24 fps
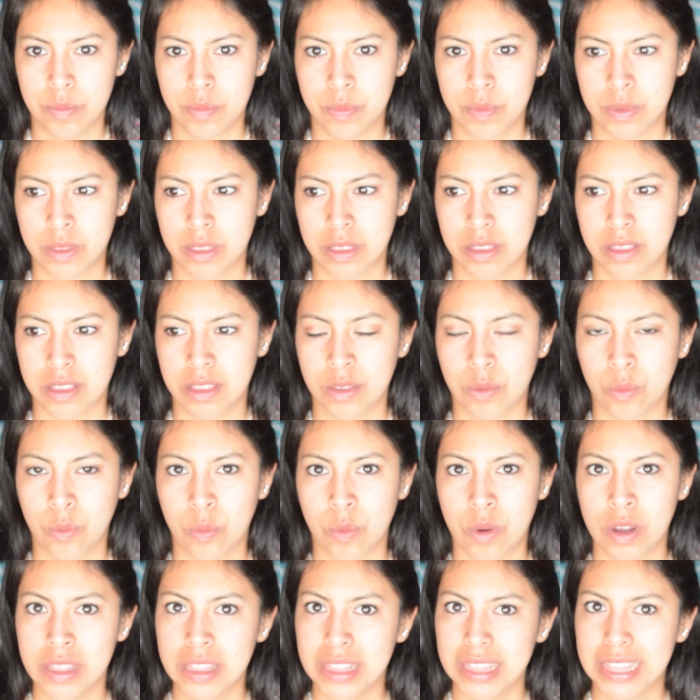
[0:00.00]
But the
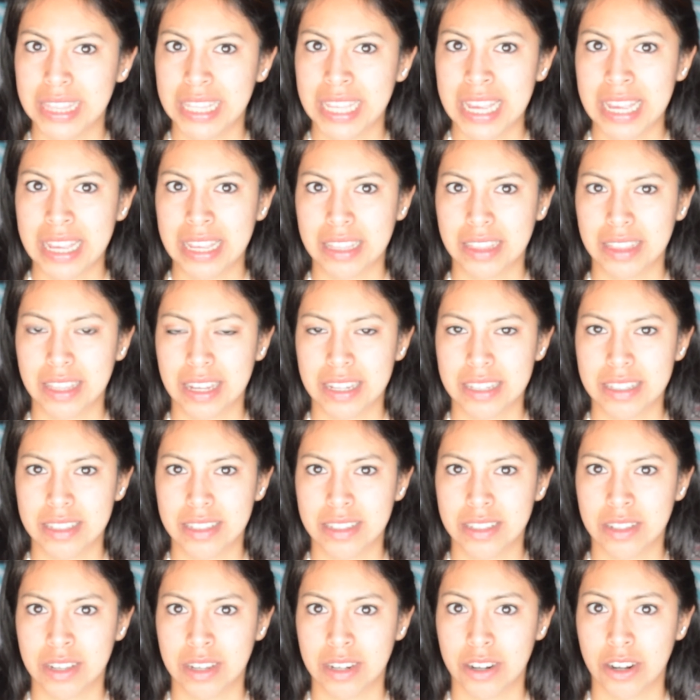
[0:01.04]
one thing
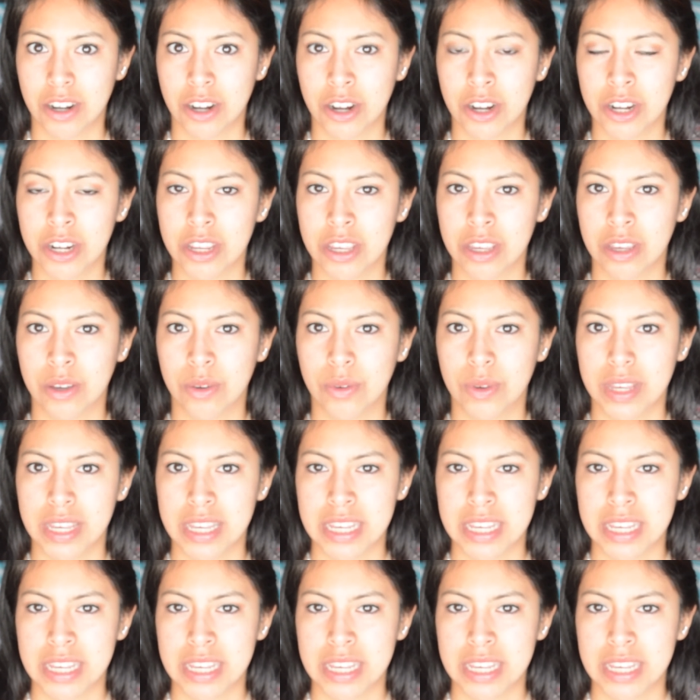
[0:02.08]
that's gonna hurt you